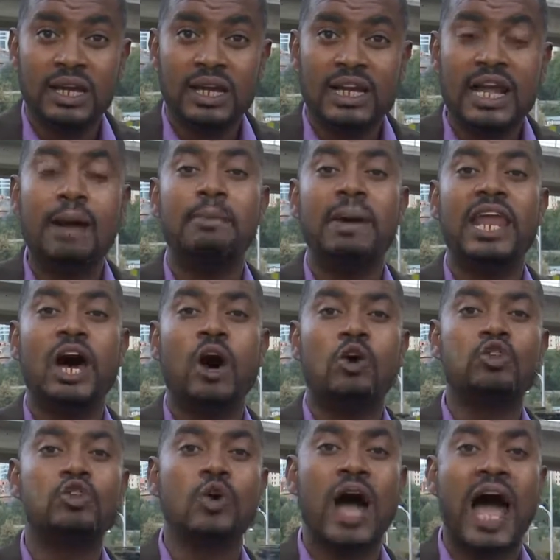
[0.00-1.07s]
Gambella
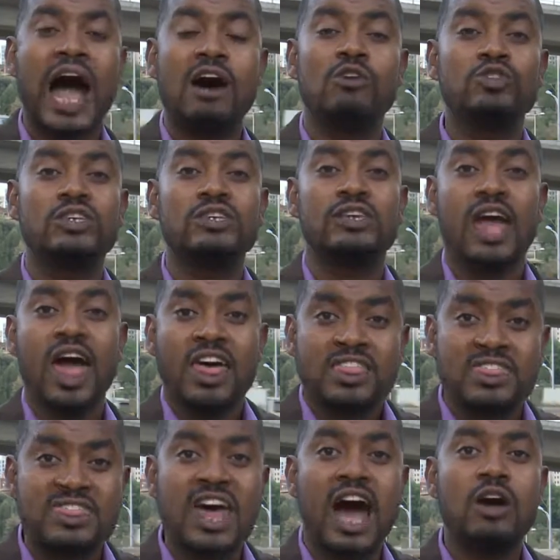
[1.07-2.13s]
also houses
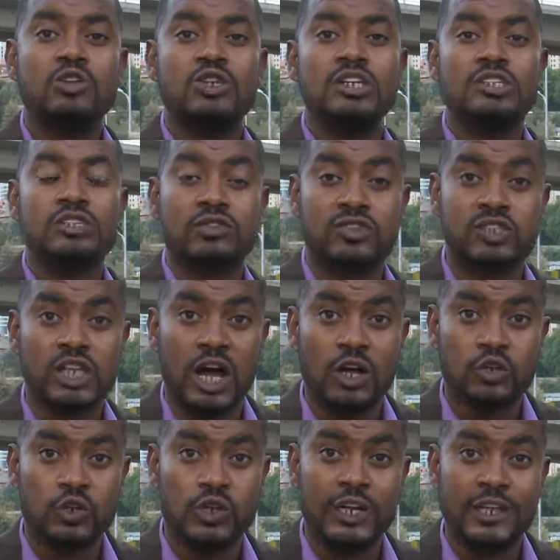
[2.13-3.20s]
thousands of
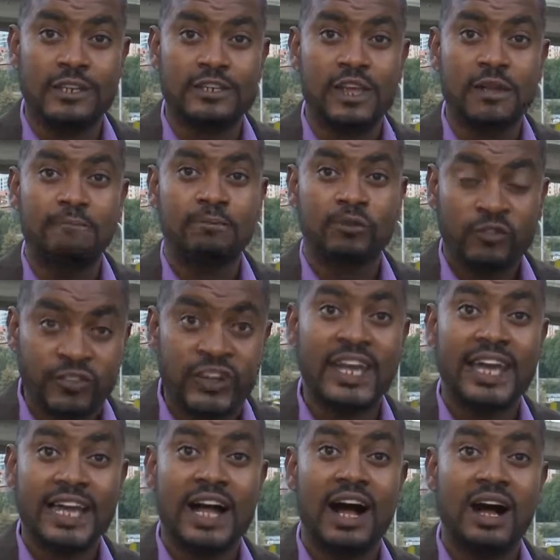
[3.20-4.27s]
South Sudanese
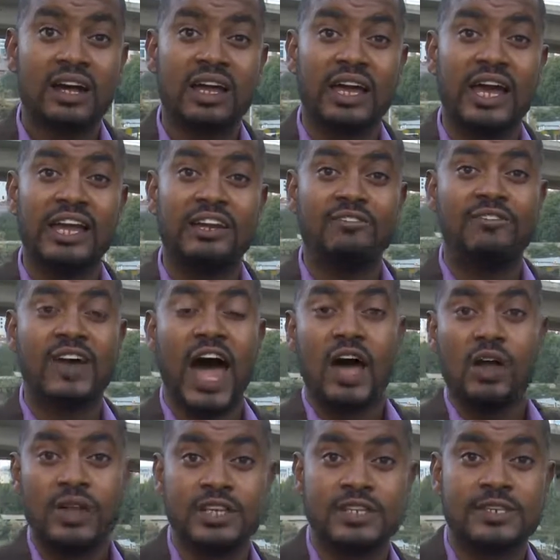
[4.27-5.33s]
fleeing hunger and
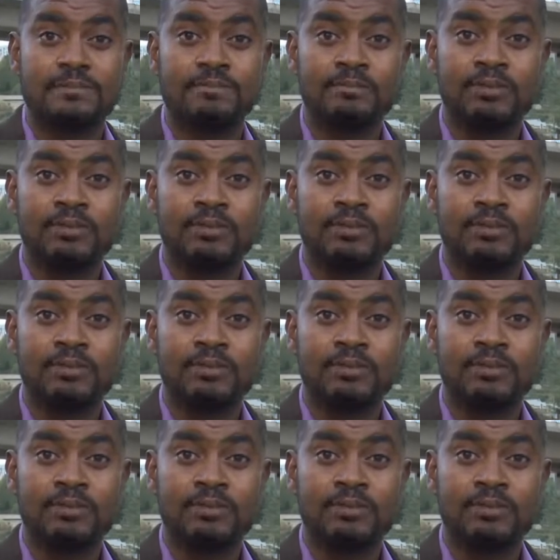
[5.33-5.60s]
violence.